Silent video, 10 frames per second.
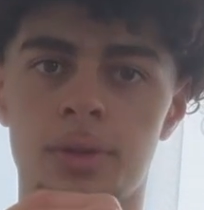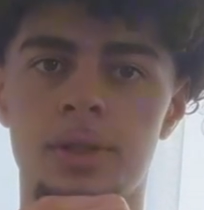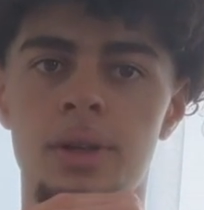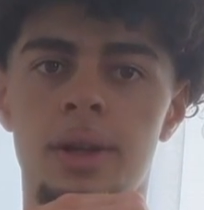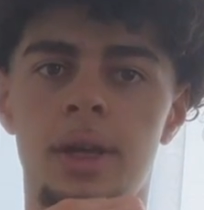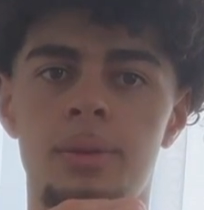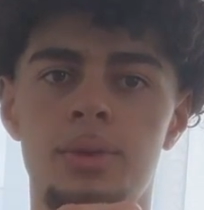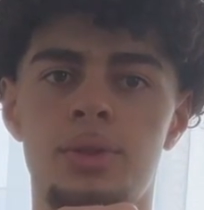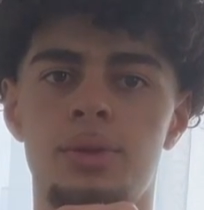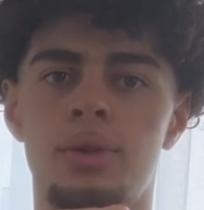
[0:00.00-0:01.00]
start your calories
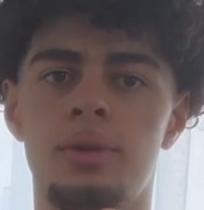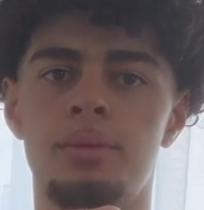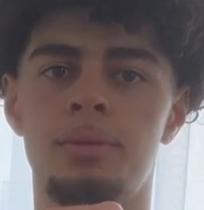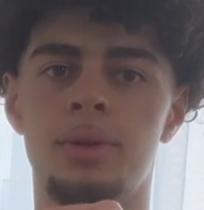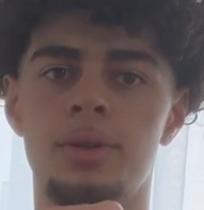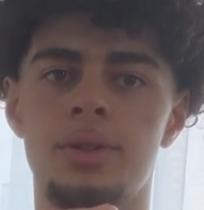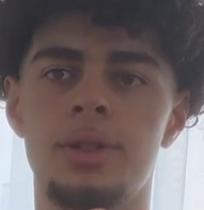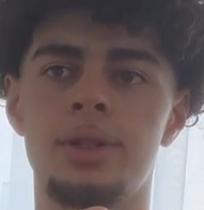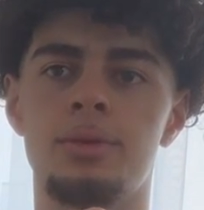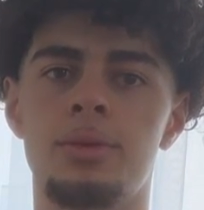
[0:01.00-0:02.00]
too low, because
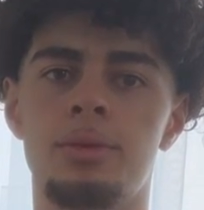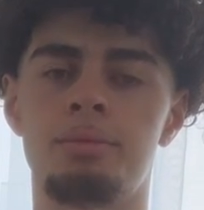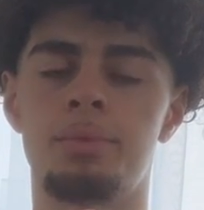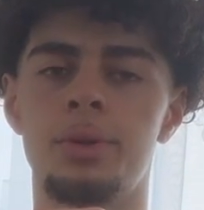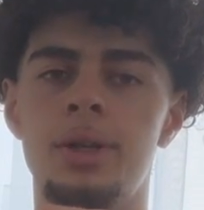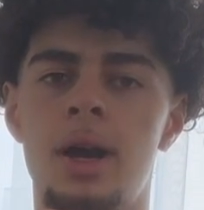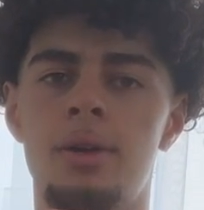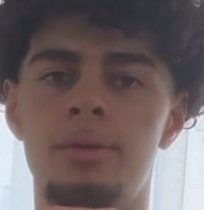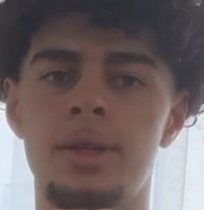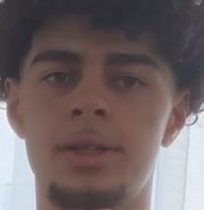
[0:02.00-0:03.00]
it will put you at a
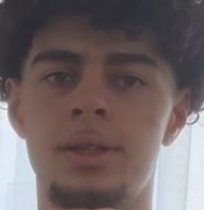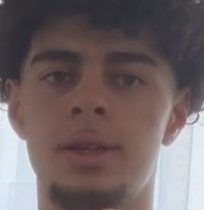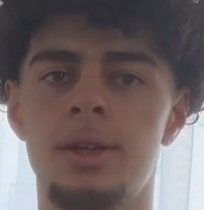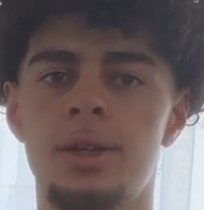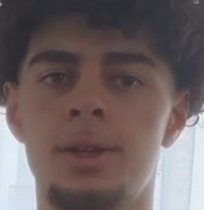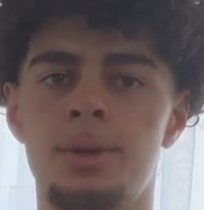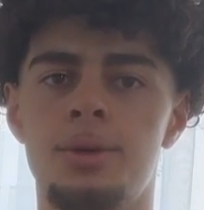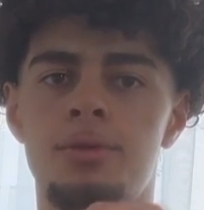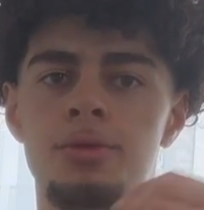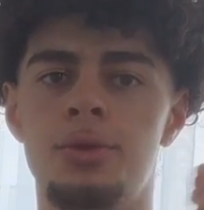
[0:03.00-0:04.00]
risk
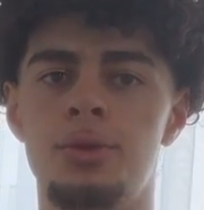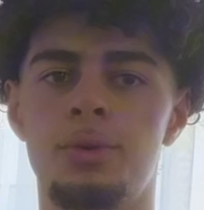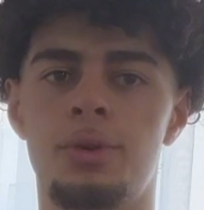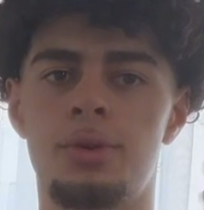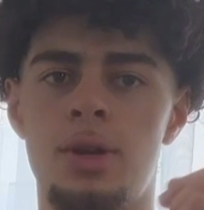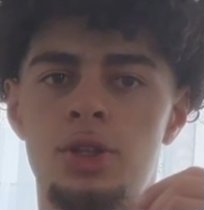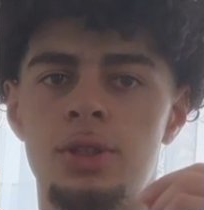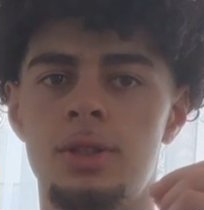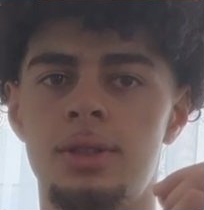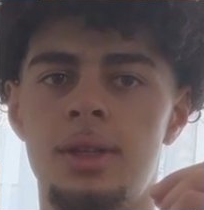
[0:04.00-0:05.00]
of you crashed
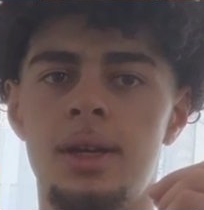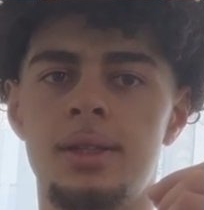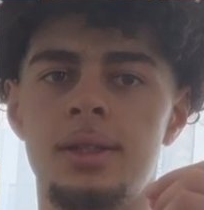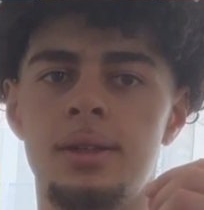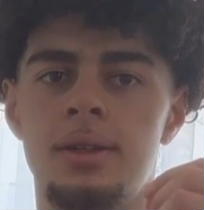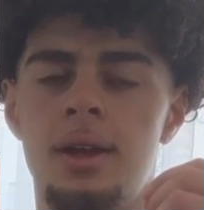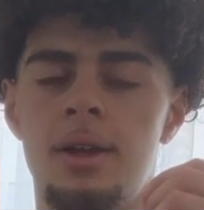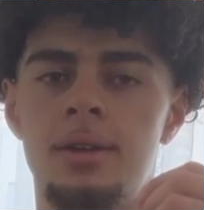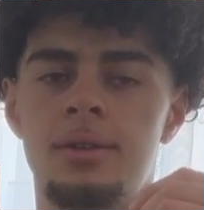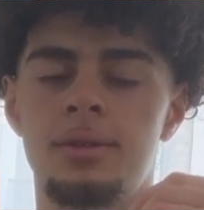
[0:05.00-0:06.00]
dieting
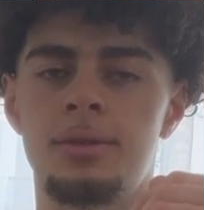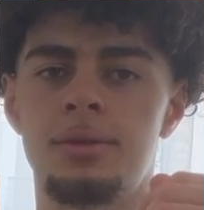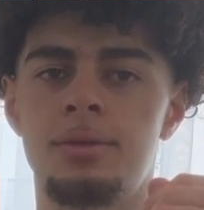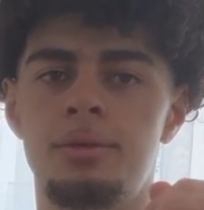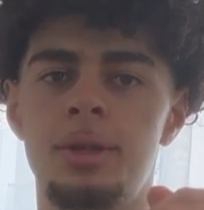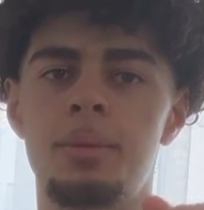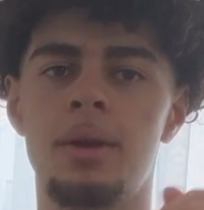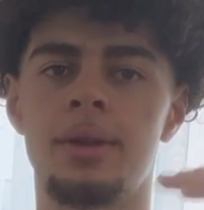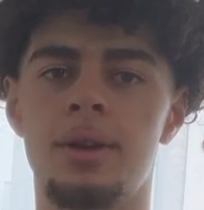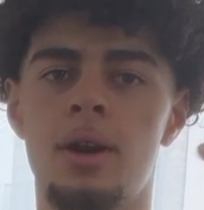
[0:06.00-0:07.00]
and
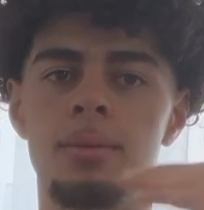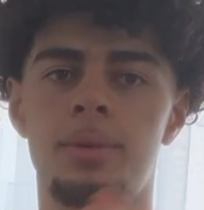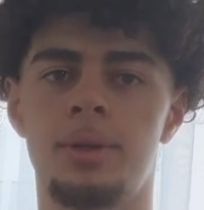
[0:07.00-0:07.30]
rebounding up.